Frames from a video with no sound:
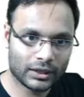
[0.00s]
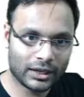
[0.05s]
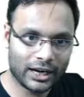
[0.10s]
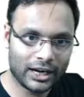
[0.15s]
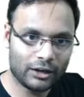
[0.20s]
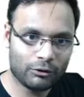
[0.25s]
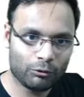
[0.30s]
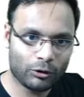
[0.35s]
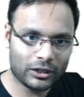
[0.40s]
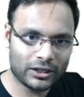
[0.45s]

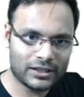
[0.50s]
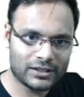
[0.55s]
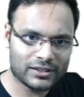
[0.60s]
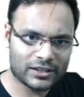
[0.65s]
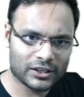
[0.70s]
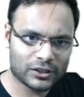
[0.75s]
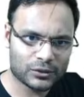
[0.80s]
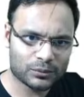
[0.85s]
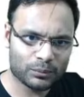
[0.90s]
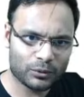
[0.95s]
And what is
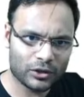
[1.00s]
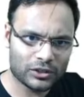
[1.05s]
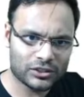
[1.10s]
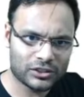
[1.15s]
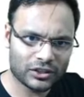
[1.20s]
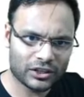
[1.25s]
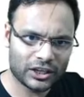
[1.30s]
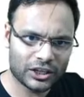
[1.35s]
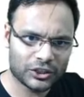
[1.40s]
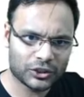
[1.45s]

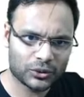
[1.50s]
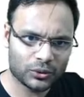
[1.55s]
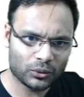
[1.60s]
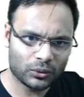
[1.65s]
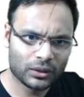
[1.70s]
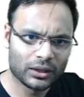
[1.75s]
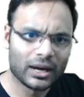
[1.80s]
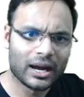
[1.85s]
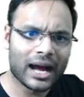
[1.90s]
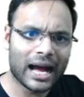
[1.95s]
response ratio?
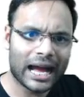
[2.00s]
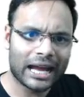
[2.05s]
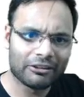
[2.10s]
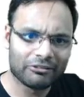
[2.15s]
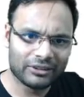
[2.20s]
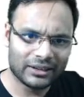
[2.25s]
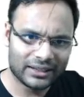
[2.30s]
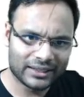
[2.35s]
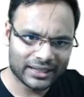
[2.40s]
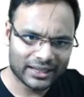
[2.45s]
I
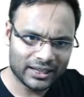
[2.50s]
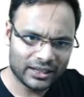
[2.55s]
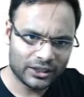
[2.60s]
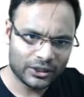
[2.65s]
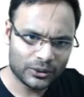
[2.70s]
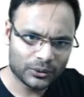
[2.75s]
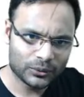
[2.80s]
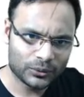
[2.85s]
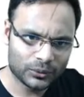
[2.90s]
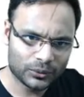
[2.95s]
will tell
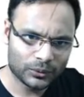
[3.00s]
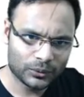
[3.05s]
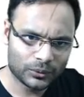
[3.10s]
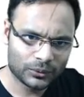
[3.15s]
you.